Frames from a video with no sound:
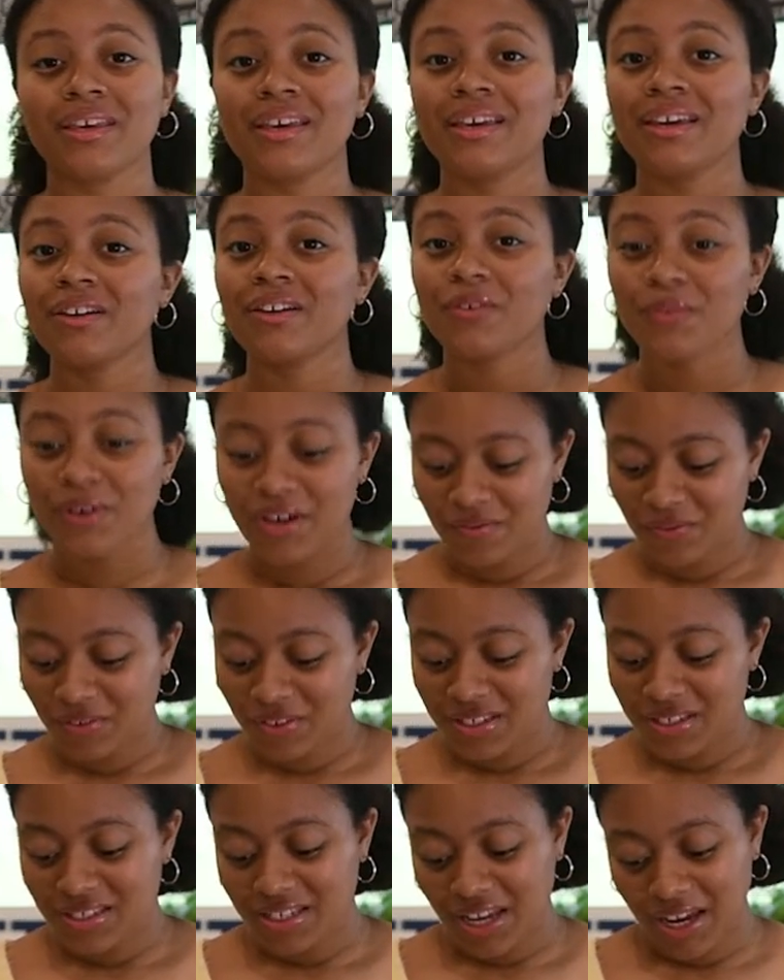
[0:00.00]
great for
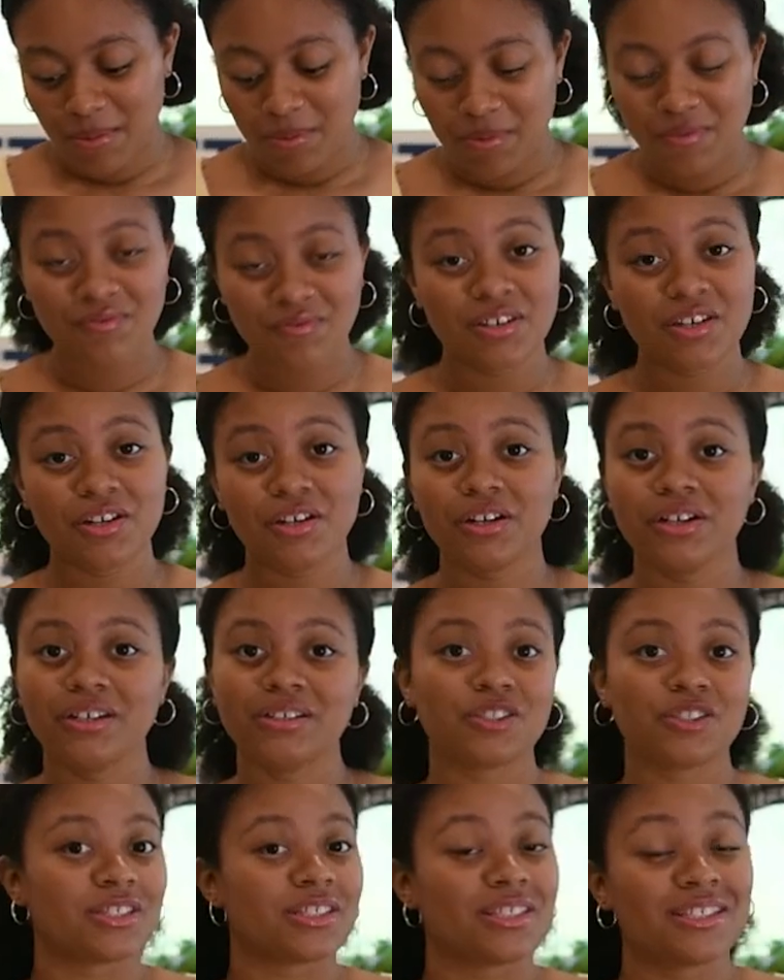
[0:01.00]
this time of year and
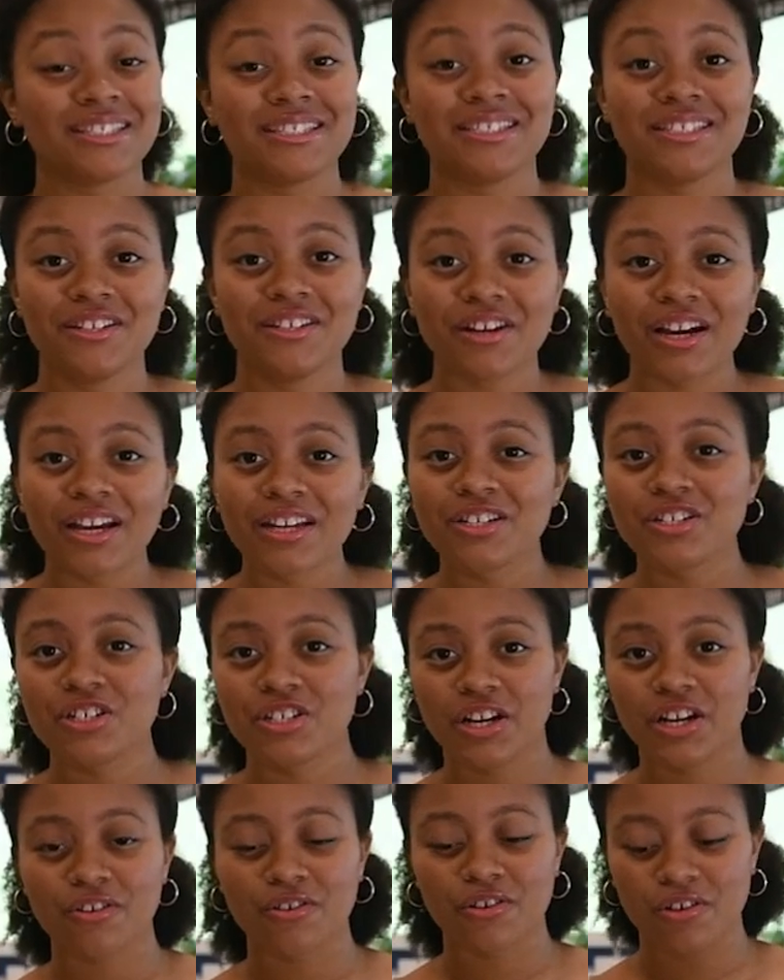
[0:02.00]
just this year in
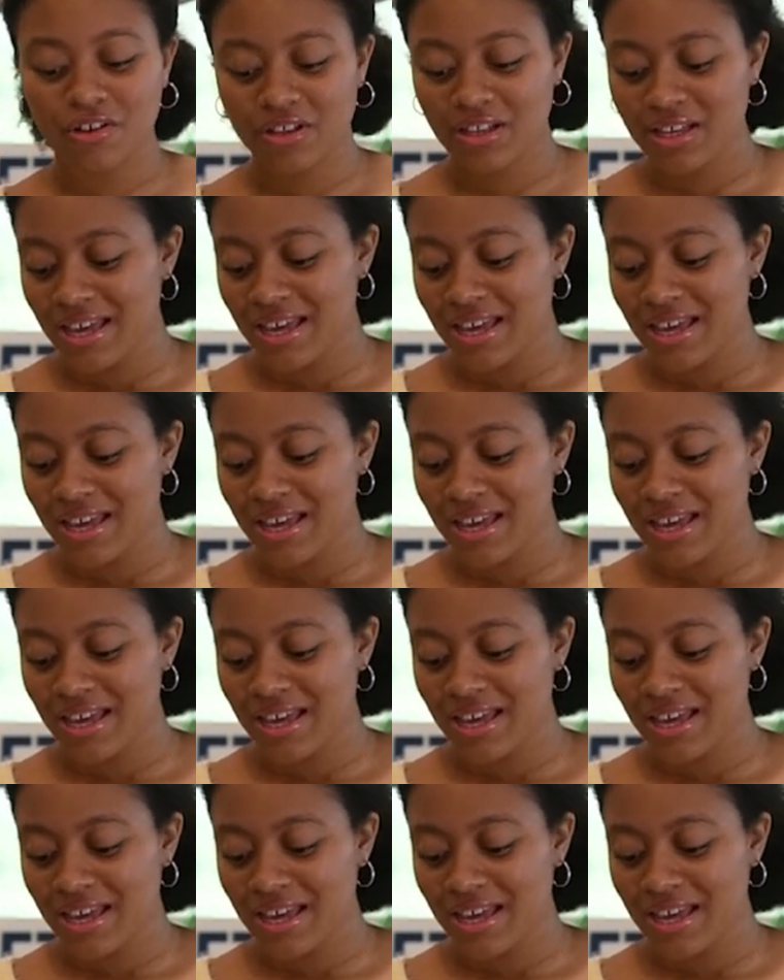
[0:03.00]
general.